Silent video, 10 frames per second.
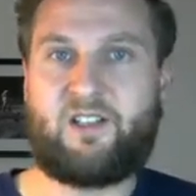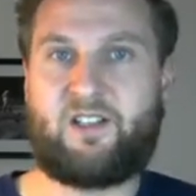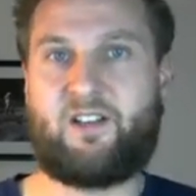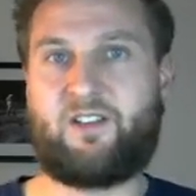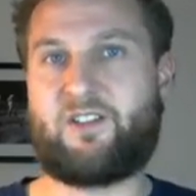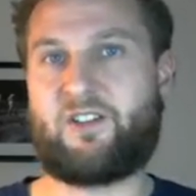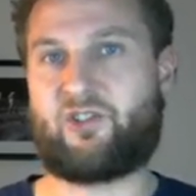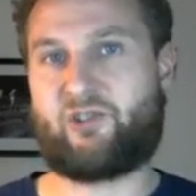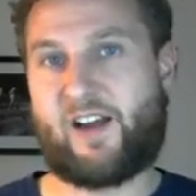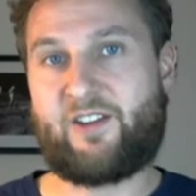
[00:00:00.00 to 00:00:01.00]
is a
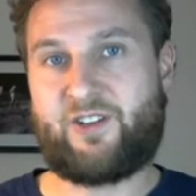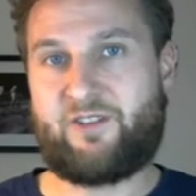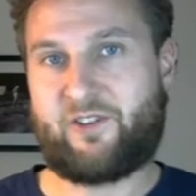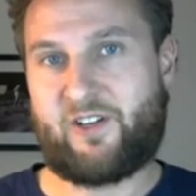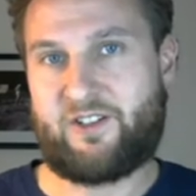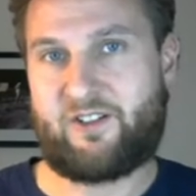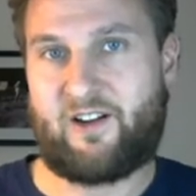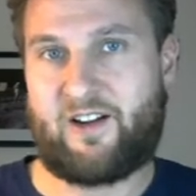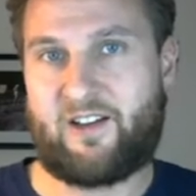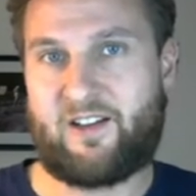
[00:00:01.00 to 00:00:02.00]
strategy for integrating.